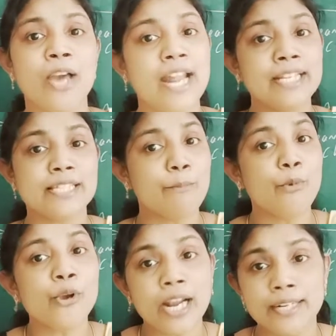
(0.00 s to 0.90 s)
adding some
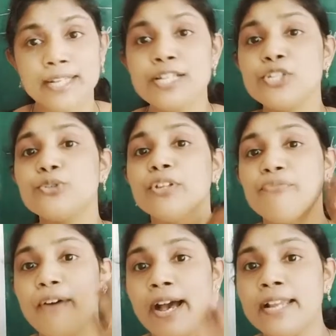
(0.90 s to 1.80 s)
more contents to the
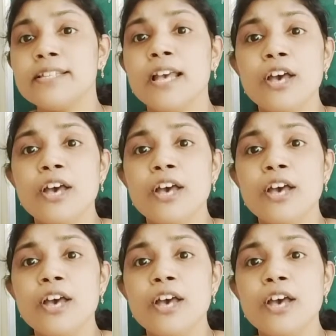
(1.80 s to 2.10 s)
files.